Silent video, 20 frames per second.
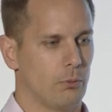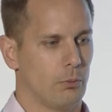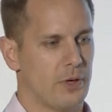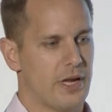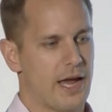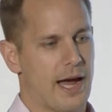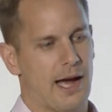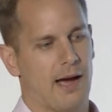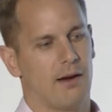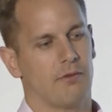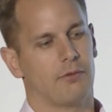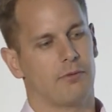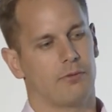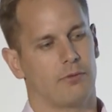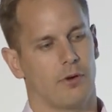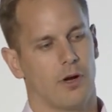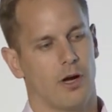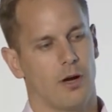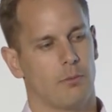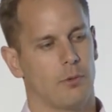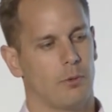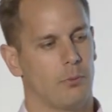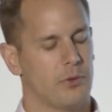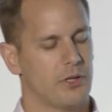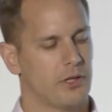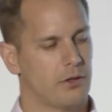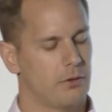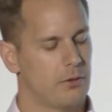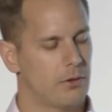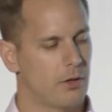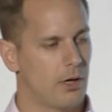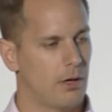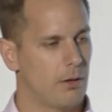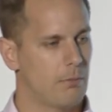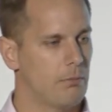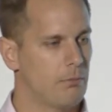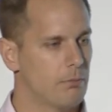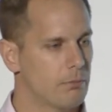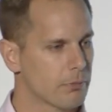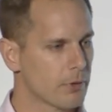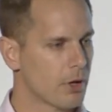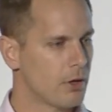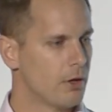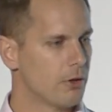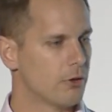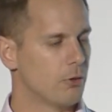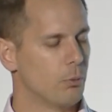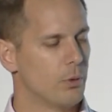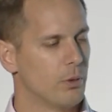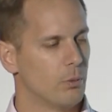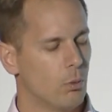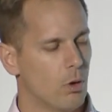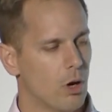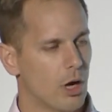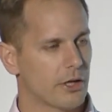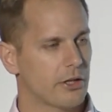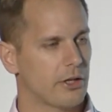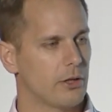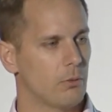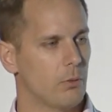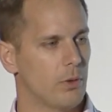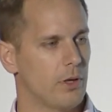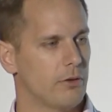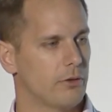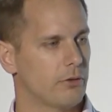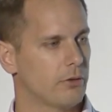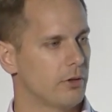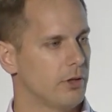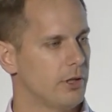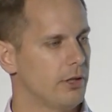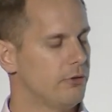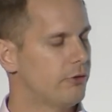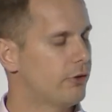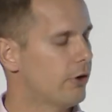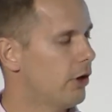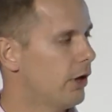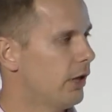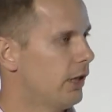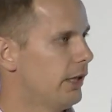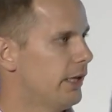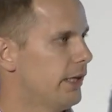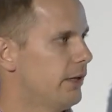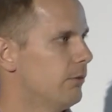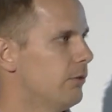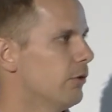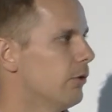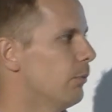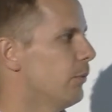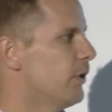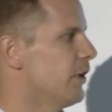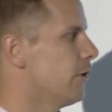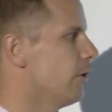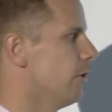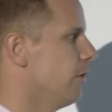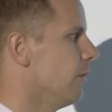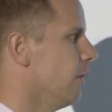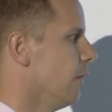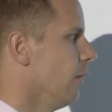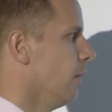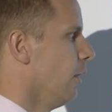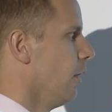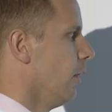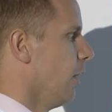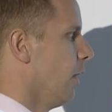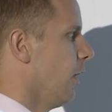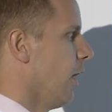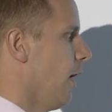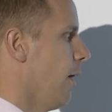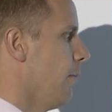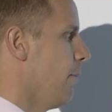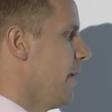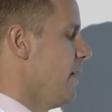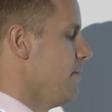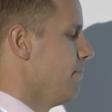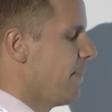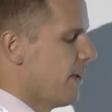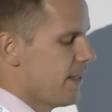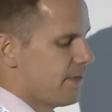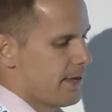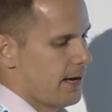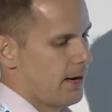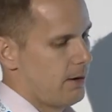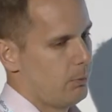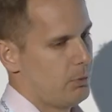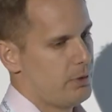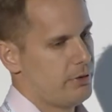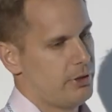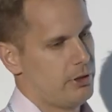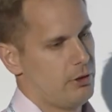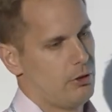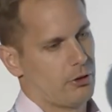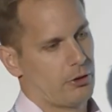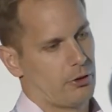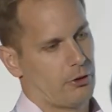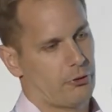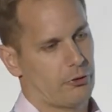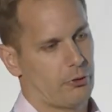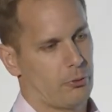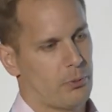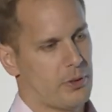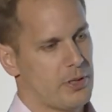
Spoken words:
we have that we're working with internally, and that we could embed that within Looker. So